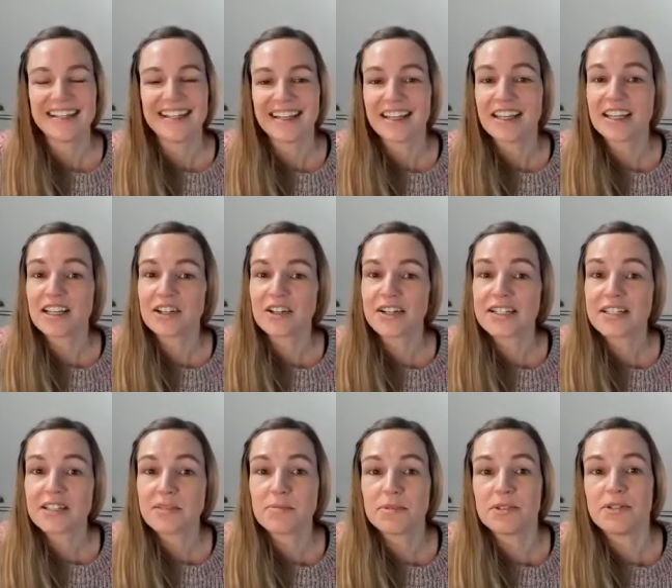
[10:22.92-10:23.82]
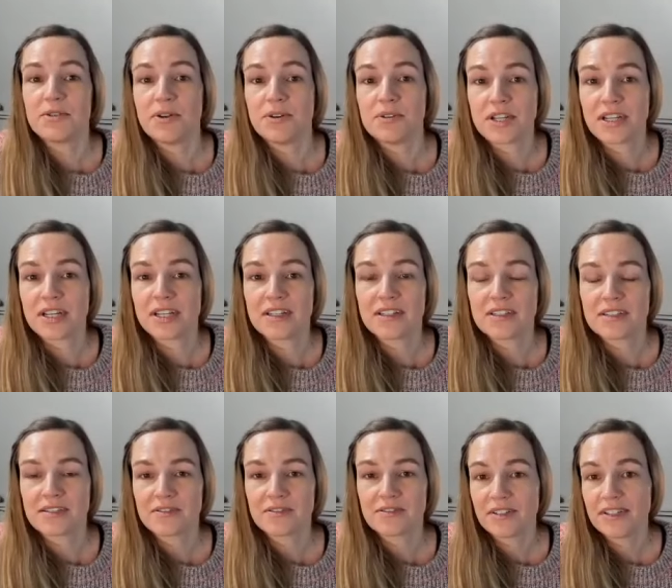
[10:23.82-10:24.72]
Yeah. It creates a blue
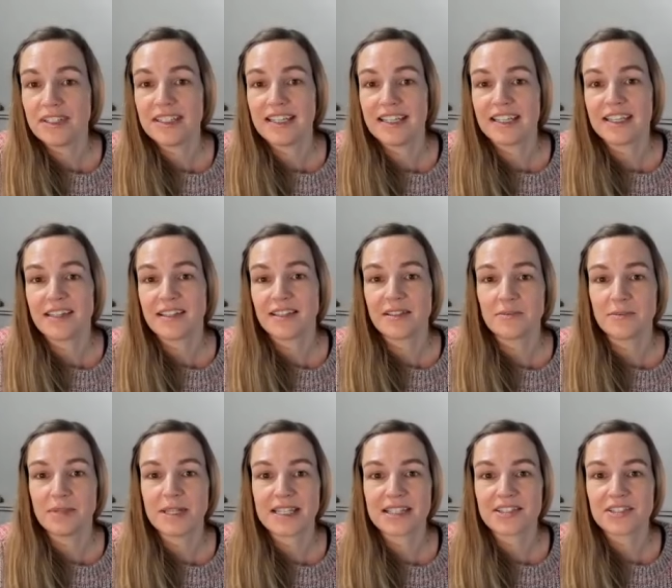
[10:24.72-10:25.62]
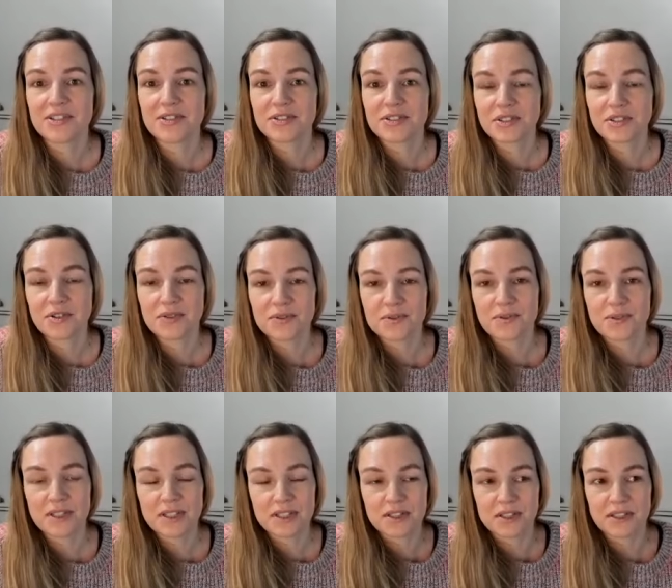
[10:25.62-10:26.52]
ocean, really, because you're so
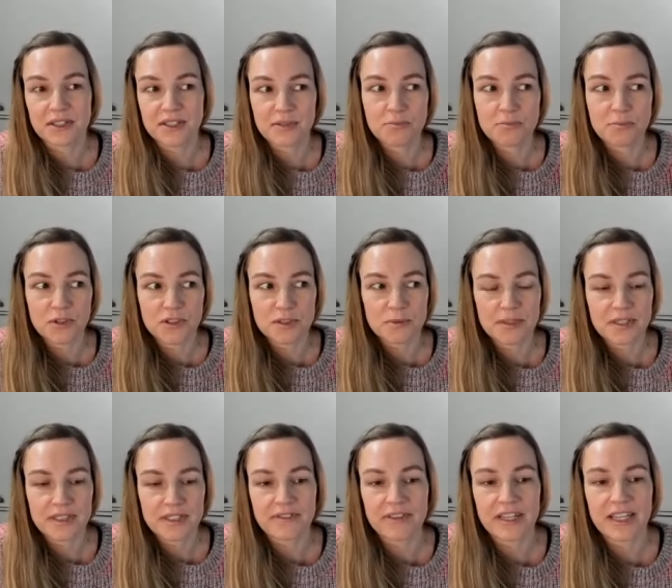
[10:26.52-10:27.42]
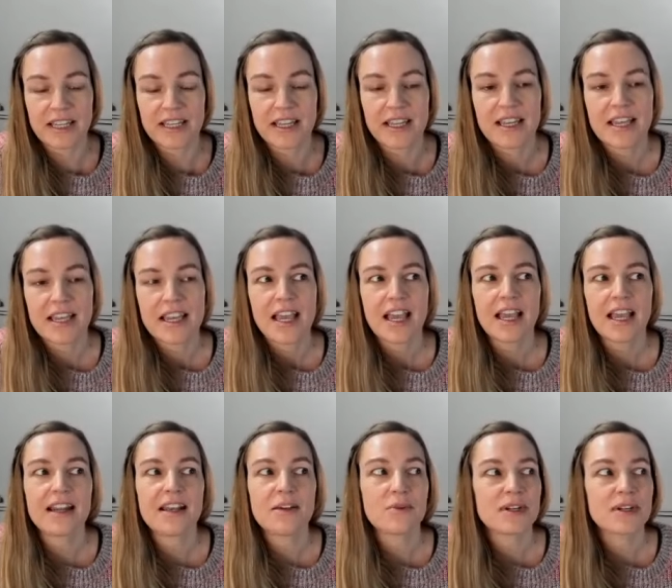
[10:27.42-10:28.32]
you're more specific
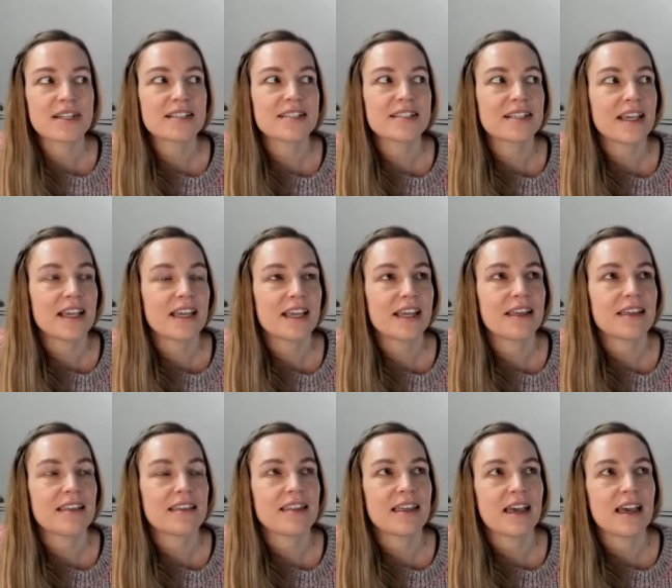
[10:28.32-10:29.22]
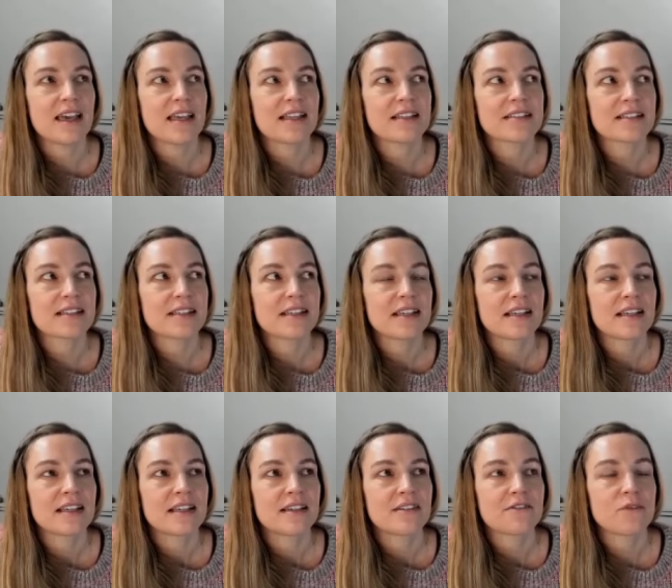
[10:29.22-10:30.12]
and I want to say that
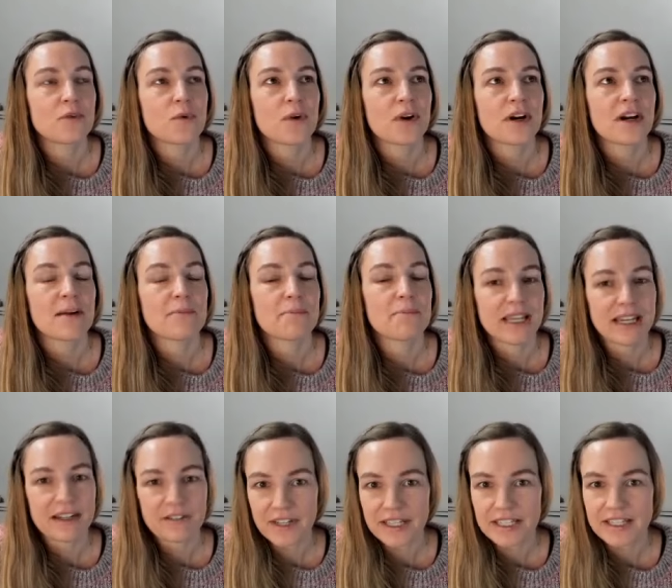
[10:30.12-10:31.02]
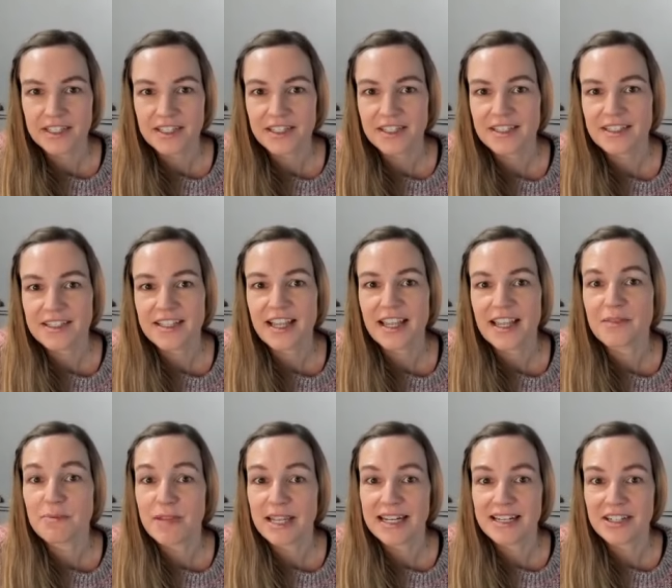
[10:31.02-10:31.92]
for manifestors
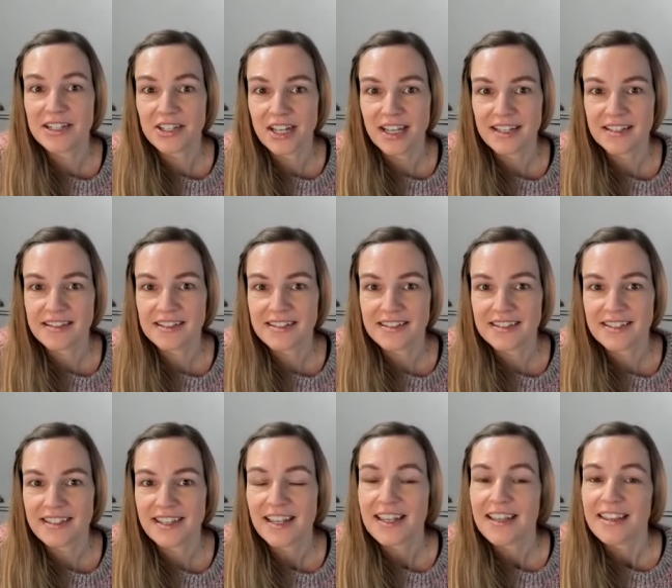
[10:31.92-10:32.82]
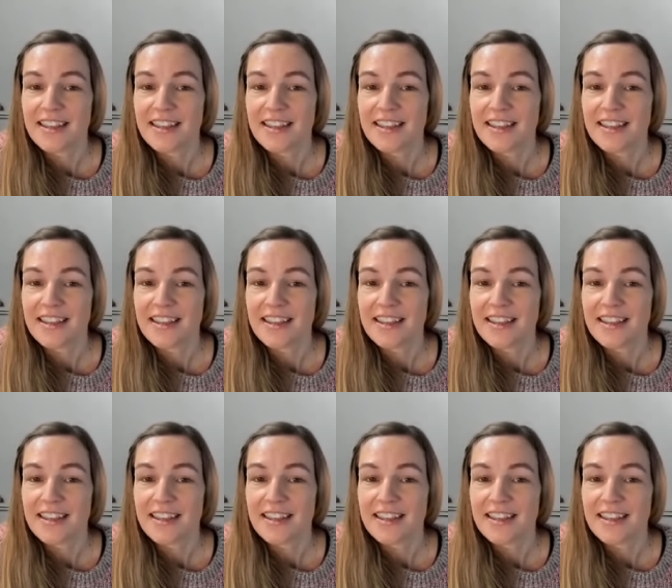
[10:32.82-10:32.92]
and many gens,